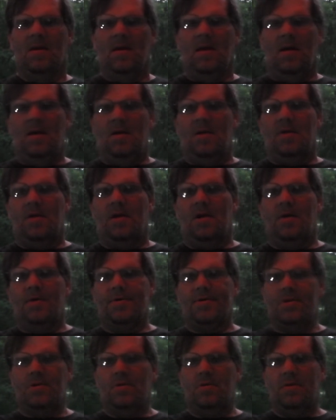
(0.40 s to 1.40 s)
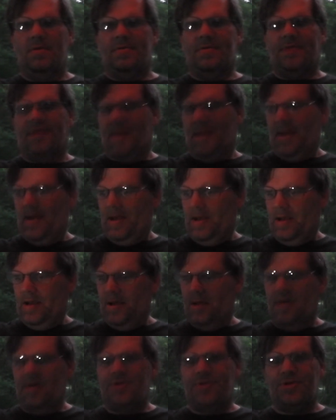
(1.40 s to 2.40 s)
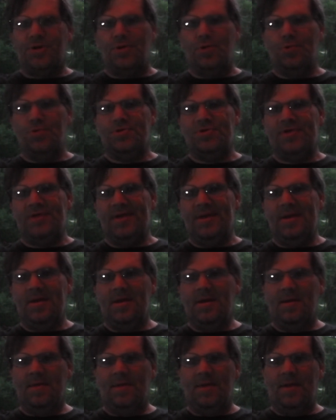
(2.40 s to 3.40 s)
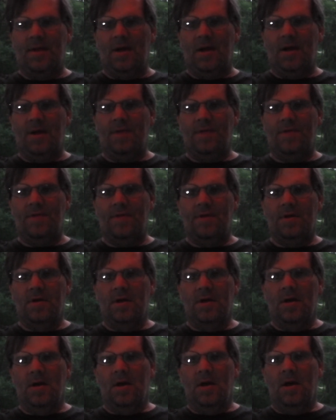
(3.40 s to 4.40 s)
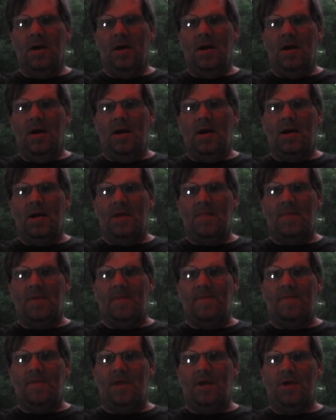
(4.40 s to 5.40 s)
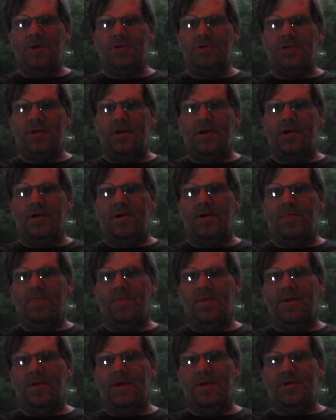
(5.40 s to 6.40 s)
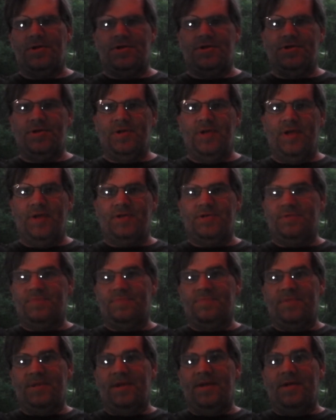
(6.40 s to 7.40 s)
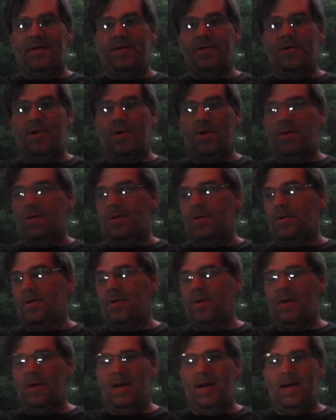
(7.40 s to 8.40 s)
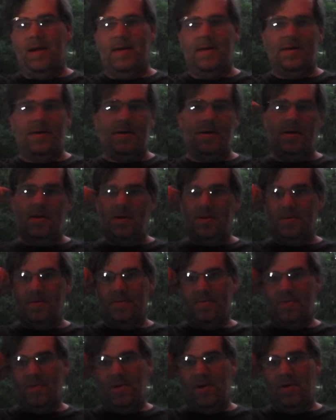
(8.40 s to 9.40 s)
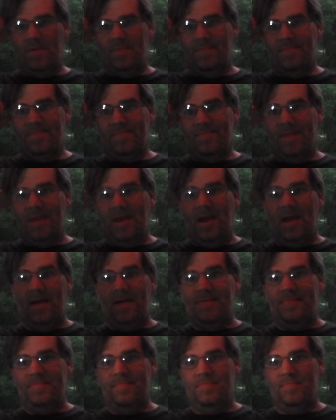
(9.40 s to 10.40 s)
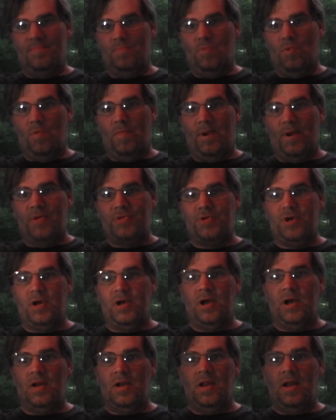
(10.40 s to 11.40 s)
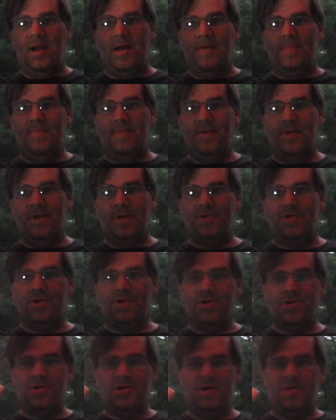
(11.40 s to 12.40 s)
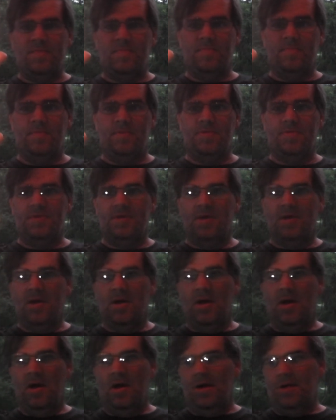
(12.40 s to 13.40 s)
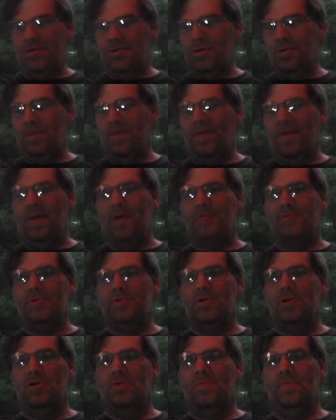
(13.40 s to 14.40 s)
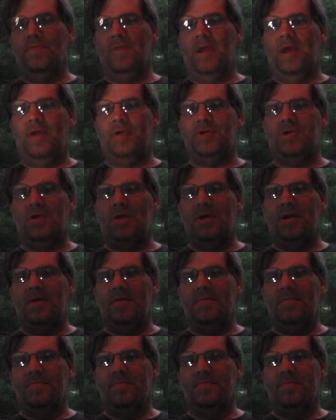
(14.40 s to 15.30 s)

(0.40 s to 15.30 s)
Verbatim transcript: How y'all doing today? Tuesday the 9th. I got my flashlight out here because it's, it's getting darker and uh, well I want to make sure I got light because you can see it's a 2000 lumen flashlight